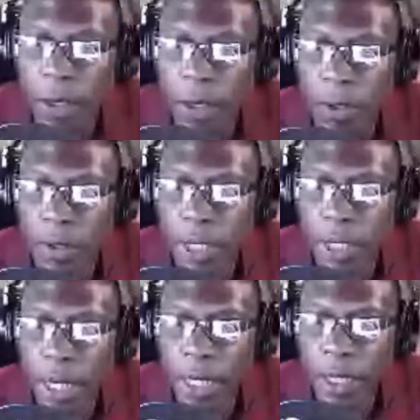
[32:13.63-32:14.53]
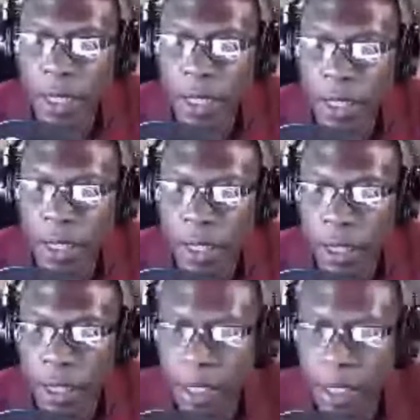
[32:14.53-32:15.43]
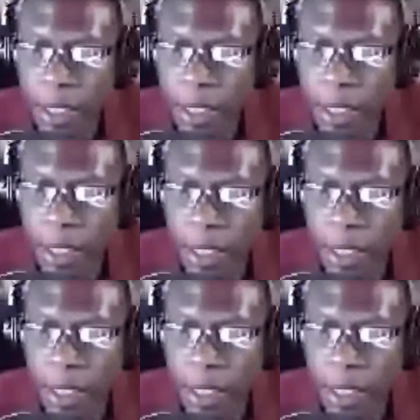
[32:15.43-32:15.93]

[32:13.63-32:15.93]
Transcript: Okay. Yeah,